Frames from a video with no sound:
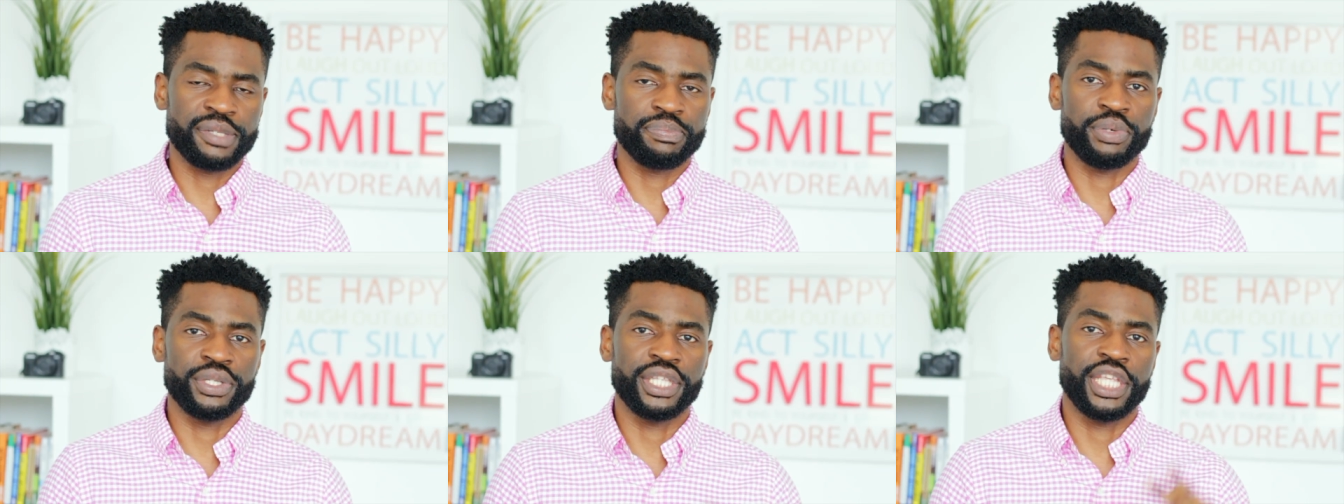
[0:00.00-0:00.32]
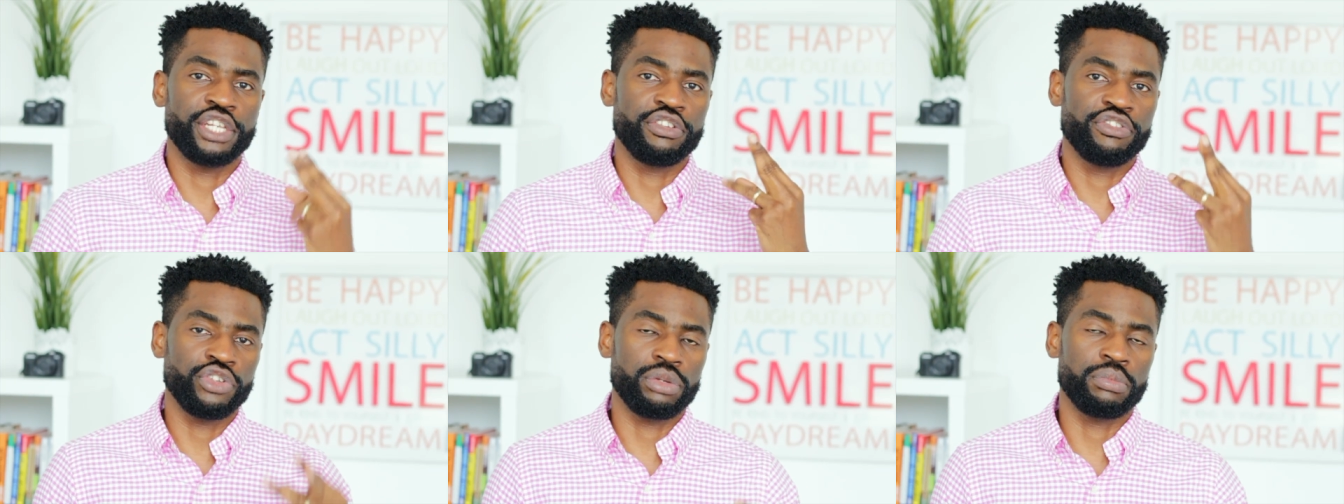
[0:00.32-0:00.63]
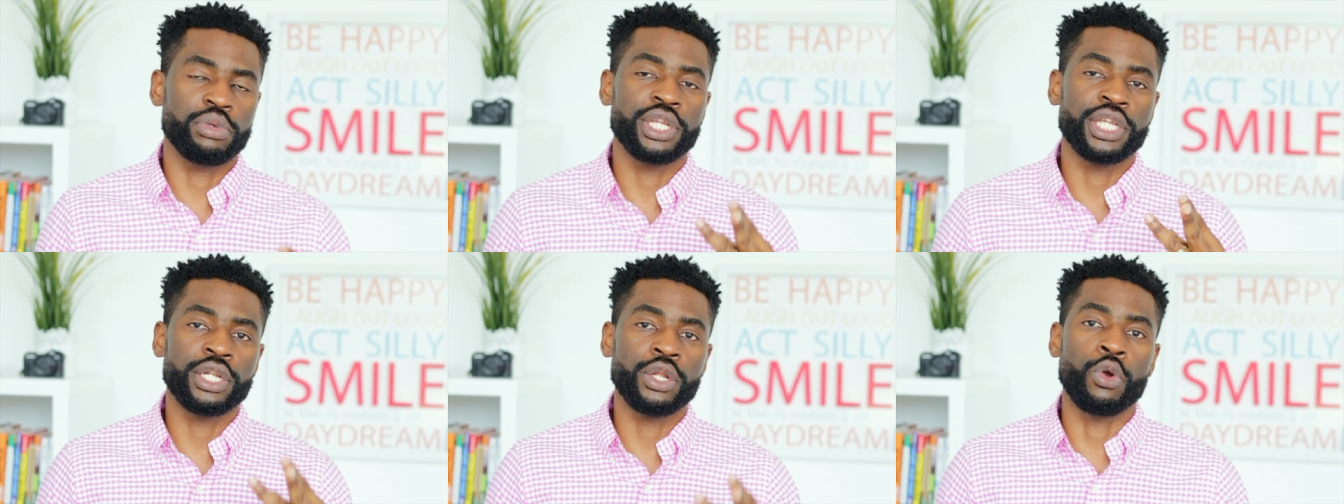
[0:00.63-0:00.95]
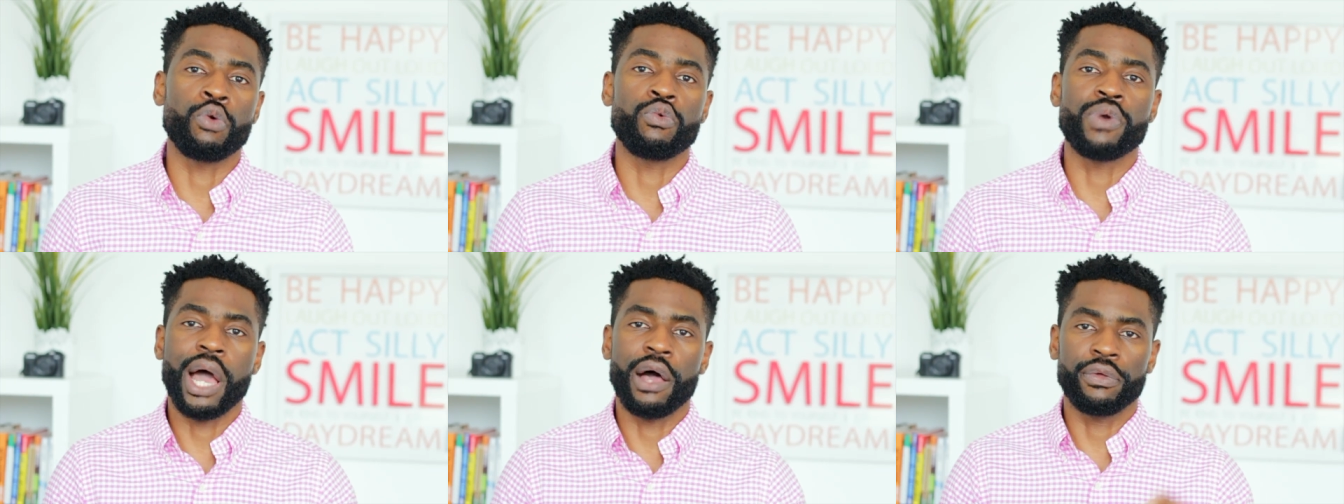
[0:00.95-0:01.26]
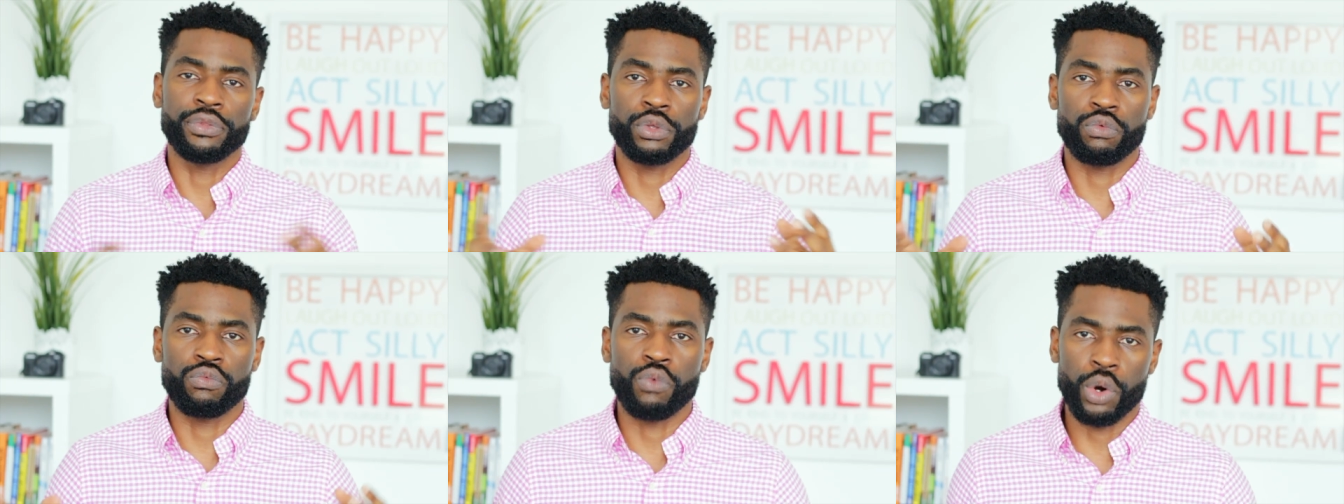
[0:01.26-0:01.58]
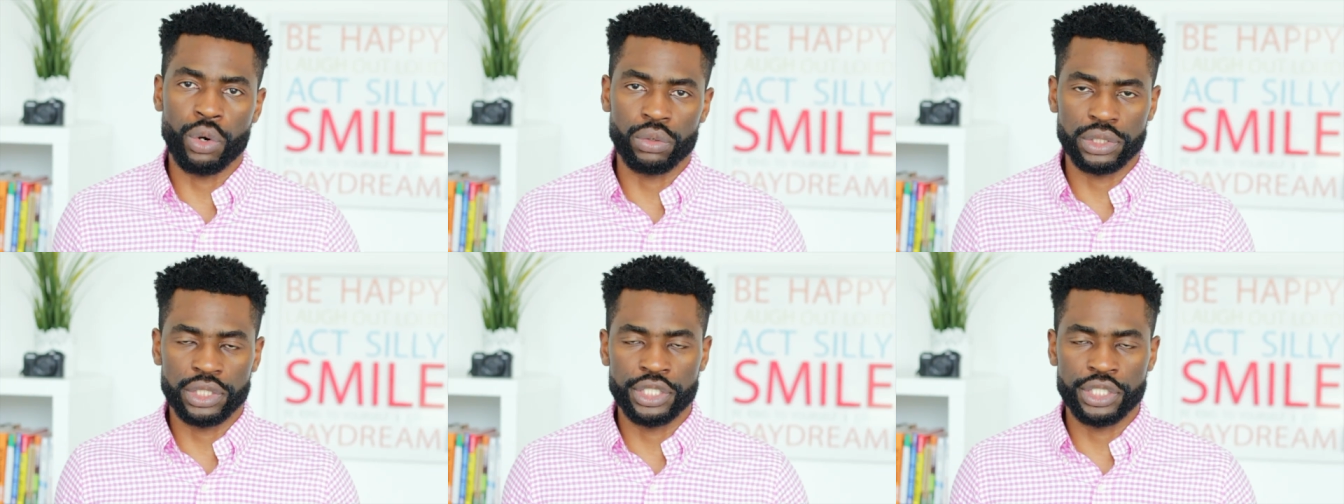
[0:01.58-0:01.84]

but they distribute it around the world.